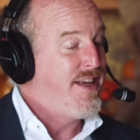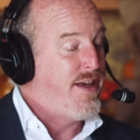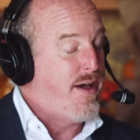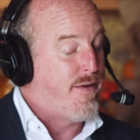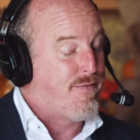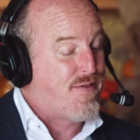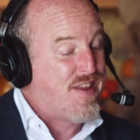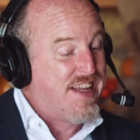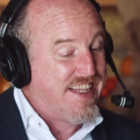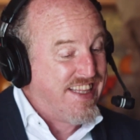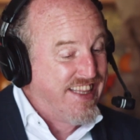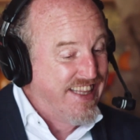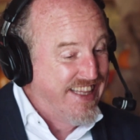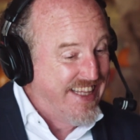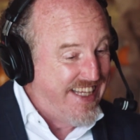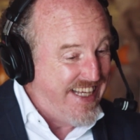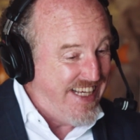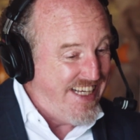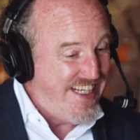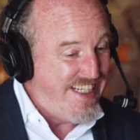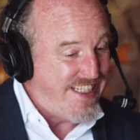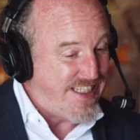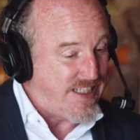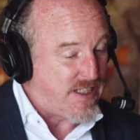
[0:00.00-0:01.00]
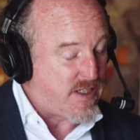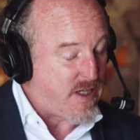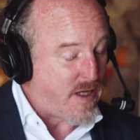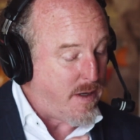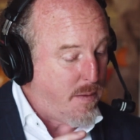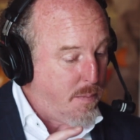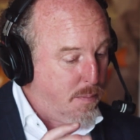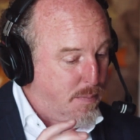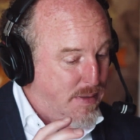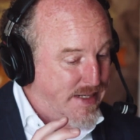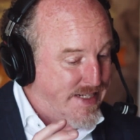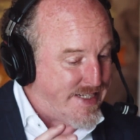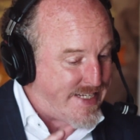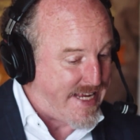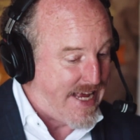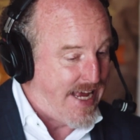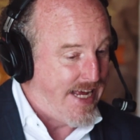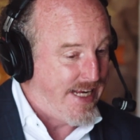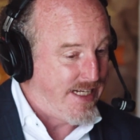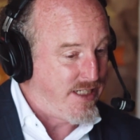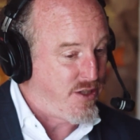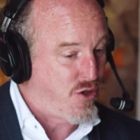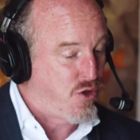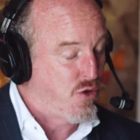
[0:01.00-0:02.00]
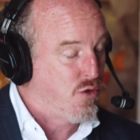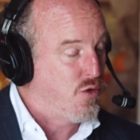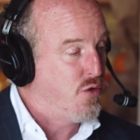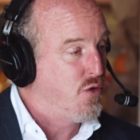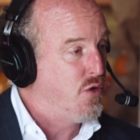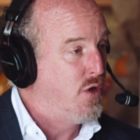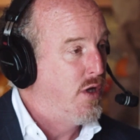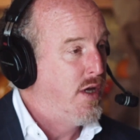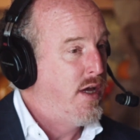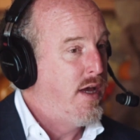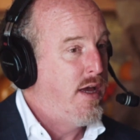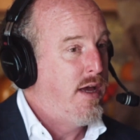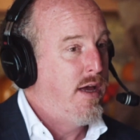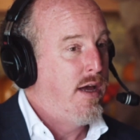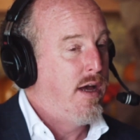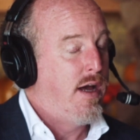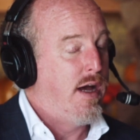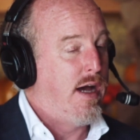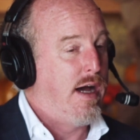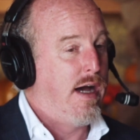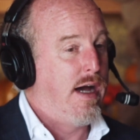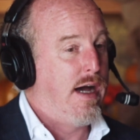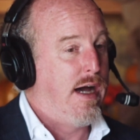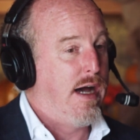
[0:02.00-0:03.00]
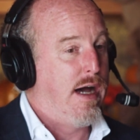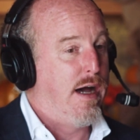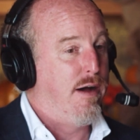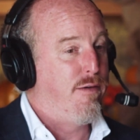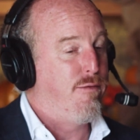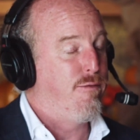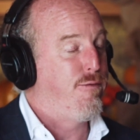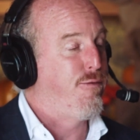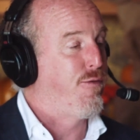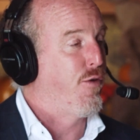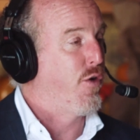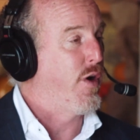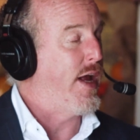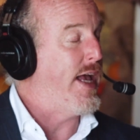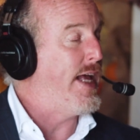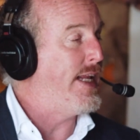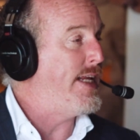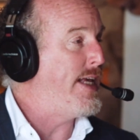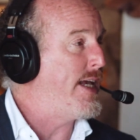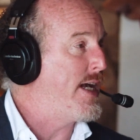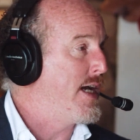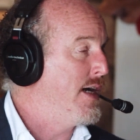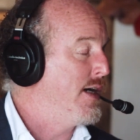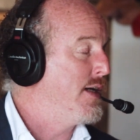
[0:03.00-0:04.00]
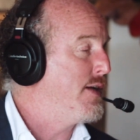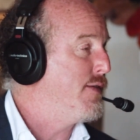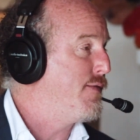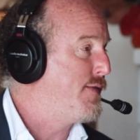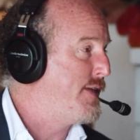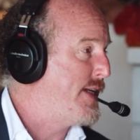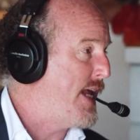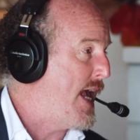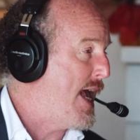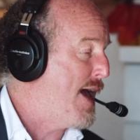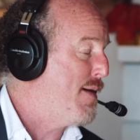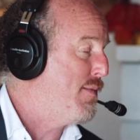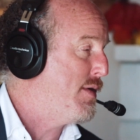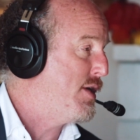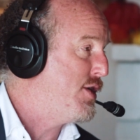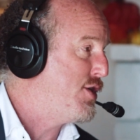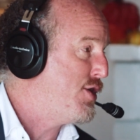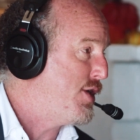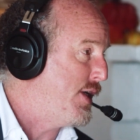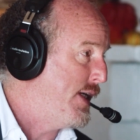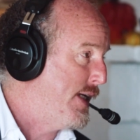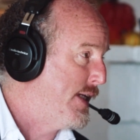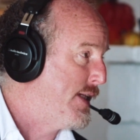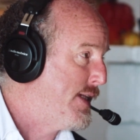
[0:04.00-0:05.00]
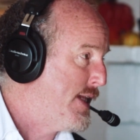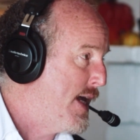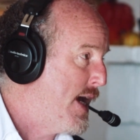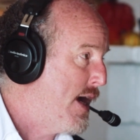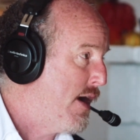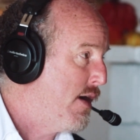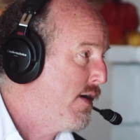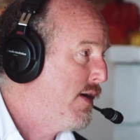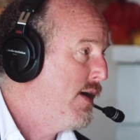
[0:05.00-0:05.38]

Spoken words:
you have the least potential for any kind of damage in there.